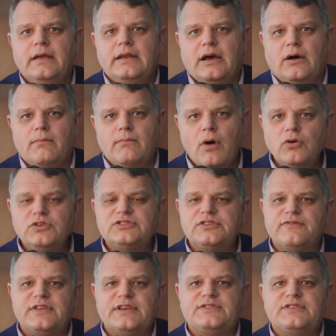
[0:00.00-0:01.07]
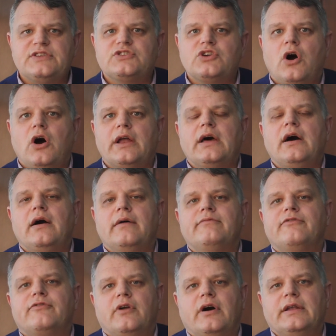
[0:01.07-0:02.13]
Now, most of this is caught up
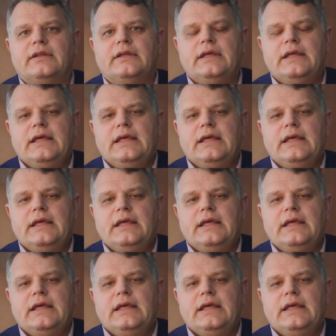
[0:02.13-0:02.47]
front.